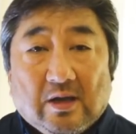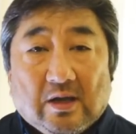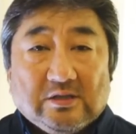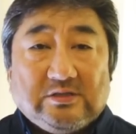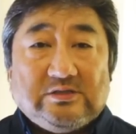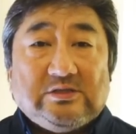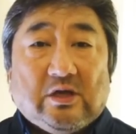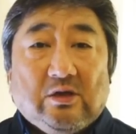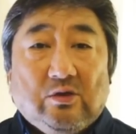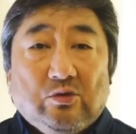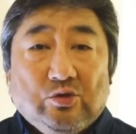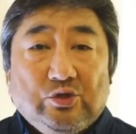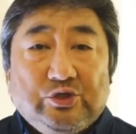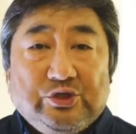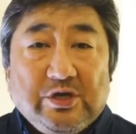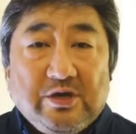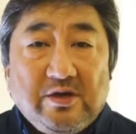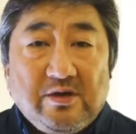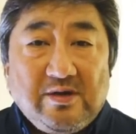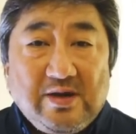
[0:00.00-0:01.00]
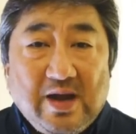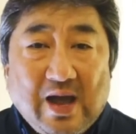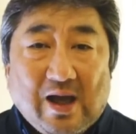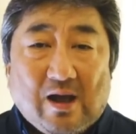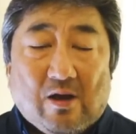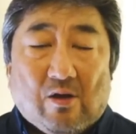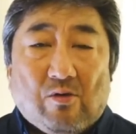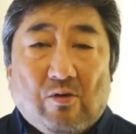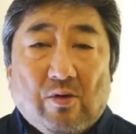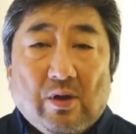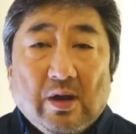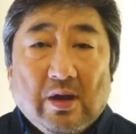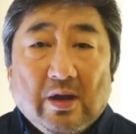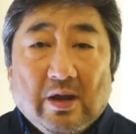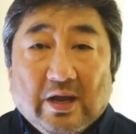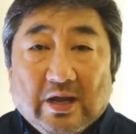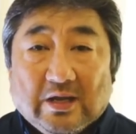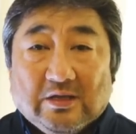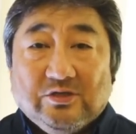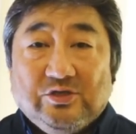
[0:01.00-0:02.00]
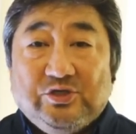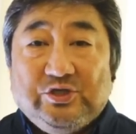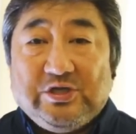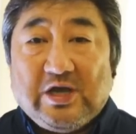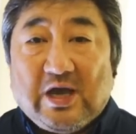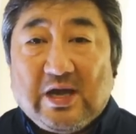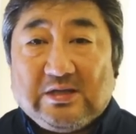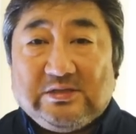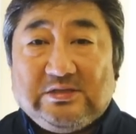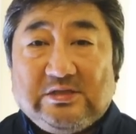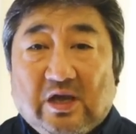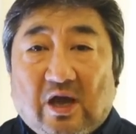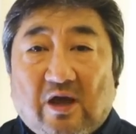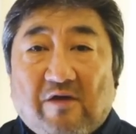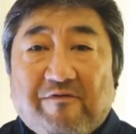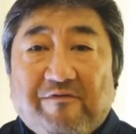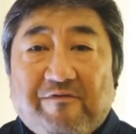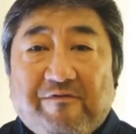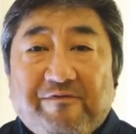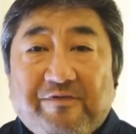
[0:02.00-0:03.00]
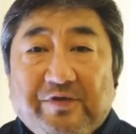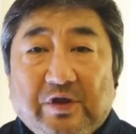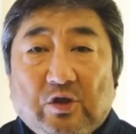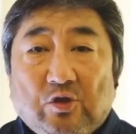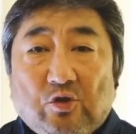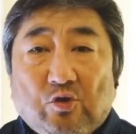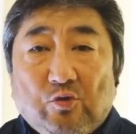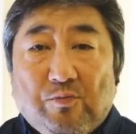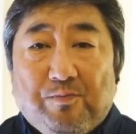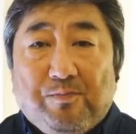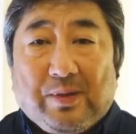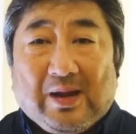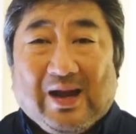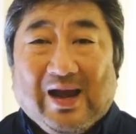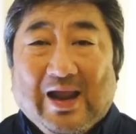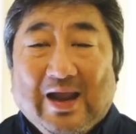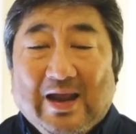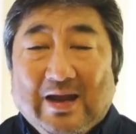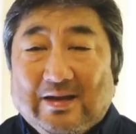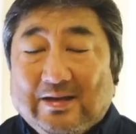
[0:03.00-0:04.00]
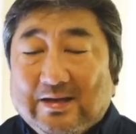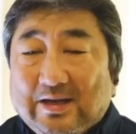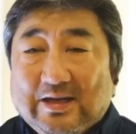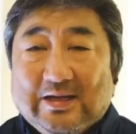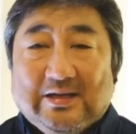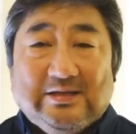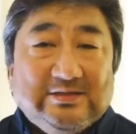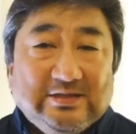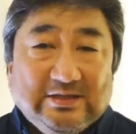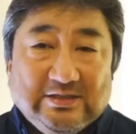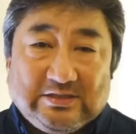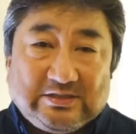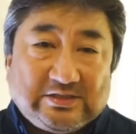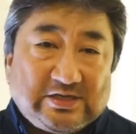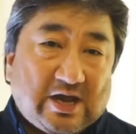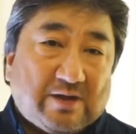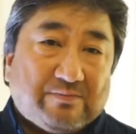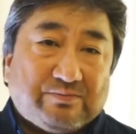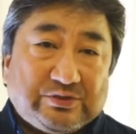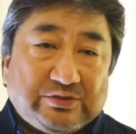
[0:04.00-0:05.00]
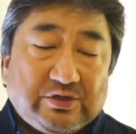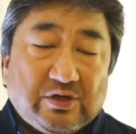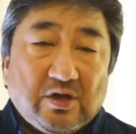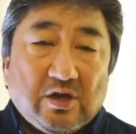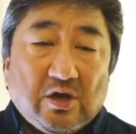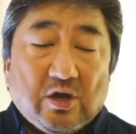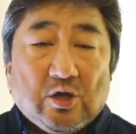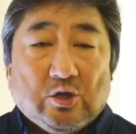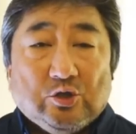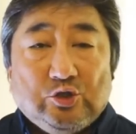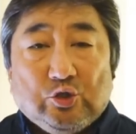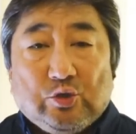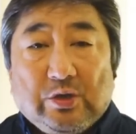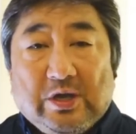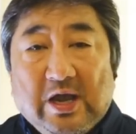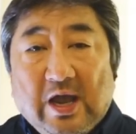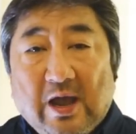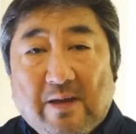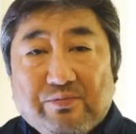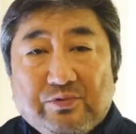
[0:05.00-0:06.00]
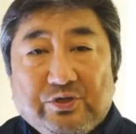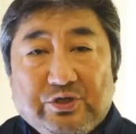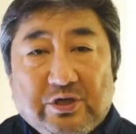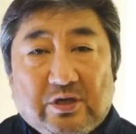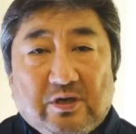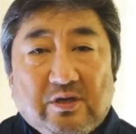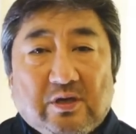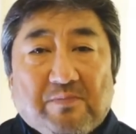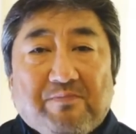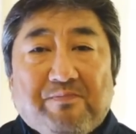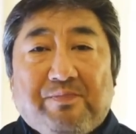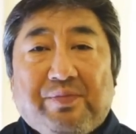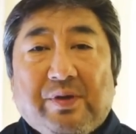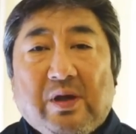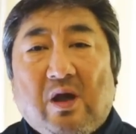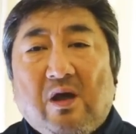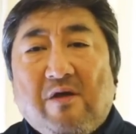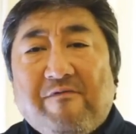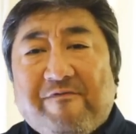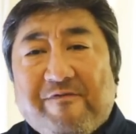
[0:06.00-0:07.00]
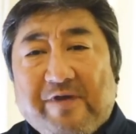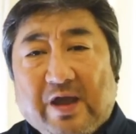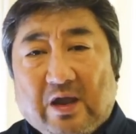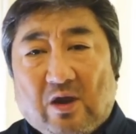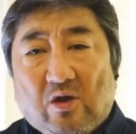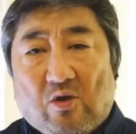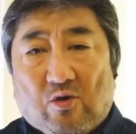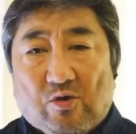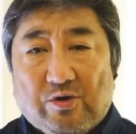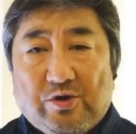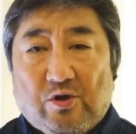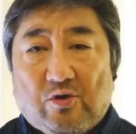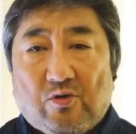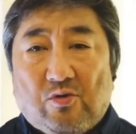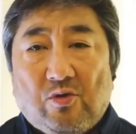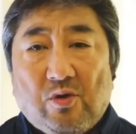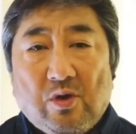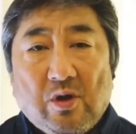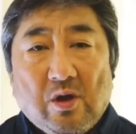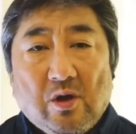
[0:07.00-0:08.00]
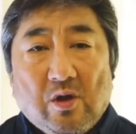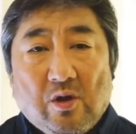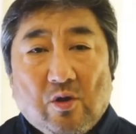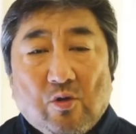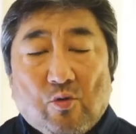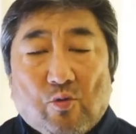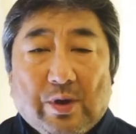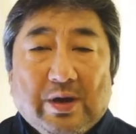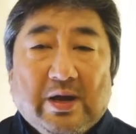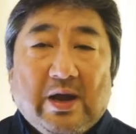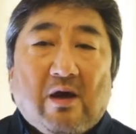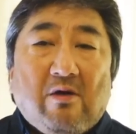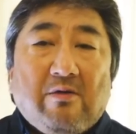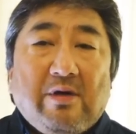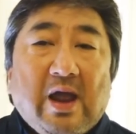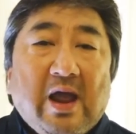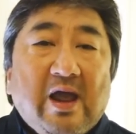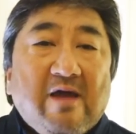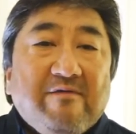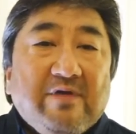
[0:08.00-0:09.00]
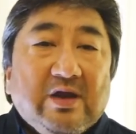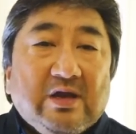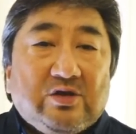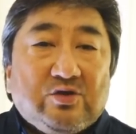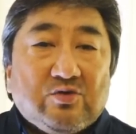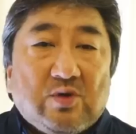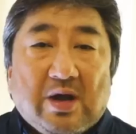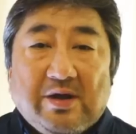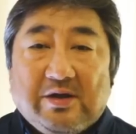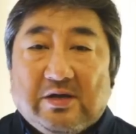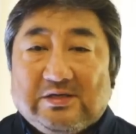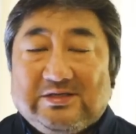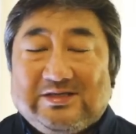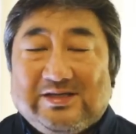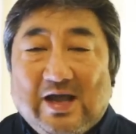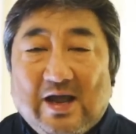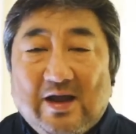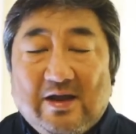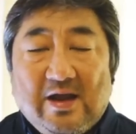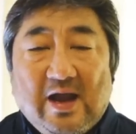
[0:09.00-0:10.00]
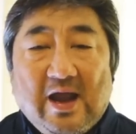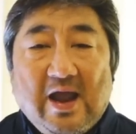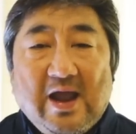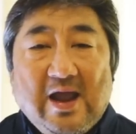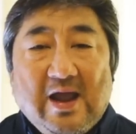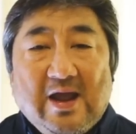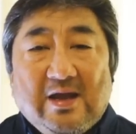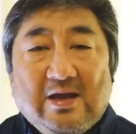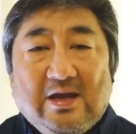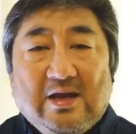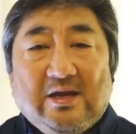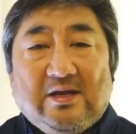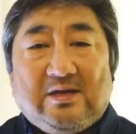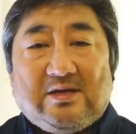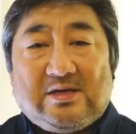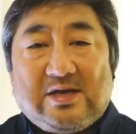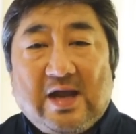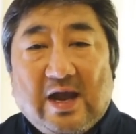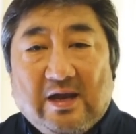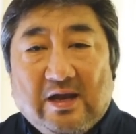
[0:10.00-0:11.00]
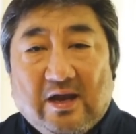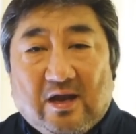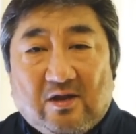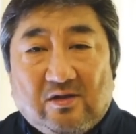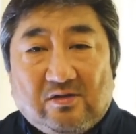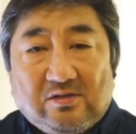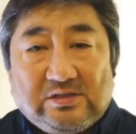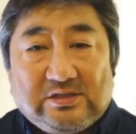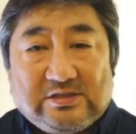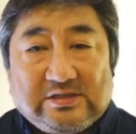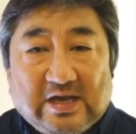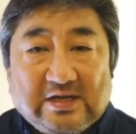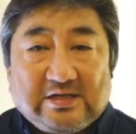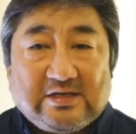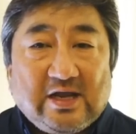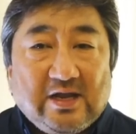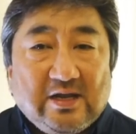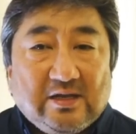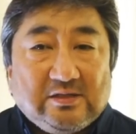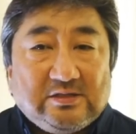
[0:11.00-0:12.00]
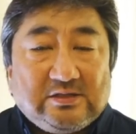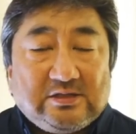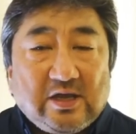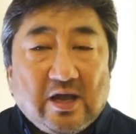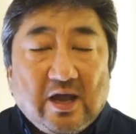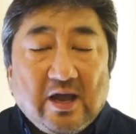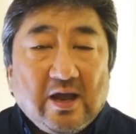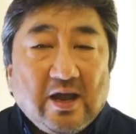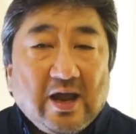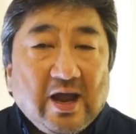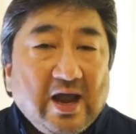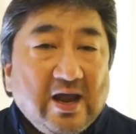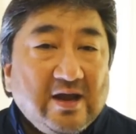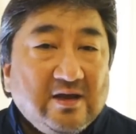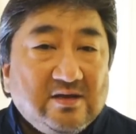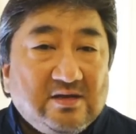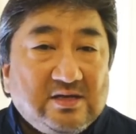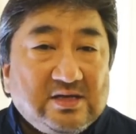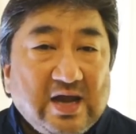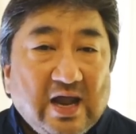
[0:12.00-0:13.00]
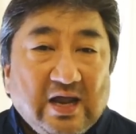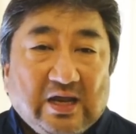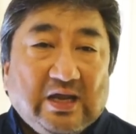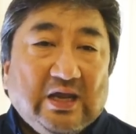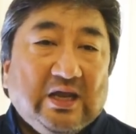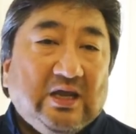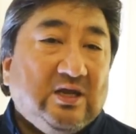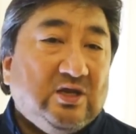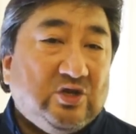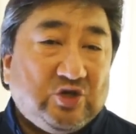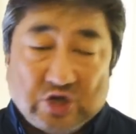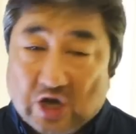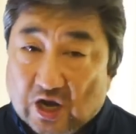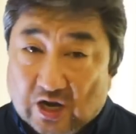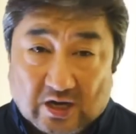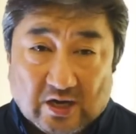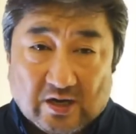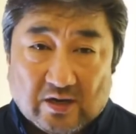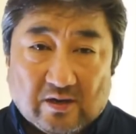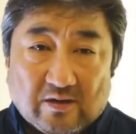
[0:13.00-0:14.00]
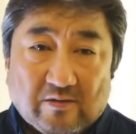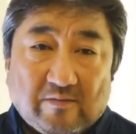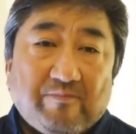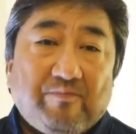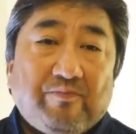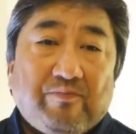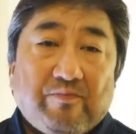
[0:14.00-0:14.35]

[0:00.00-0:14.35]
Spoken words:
a solution now in just a few plain easy steps to capture the perfect audio without having to understand any technical settings and techie jargon.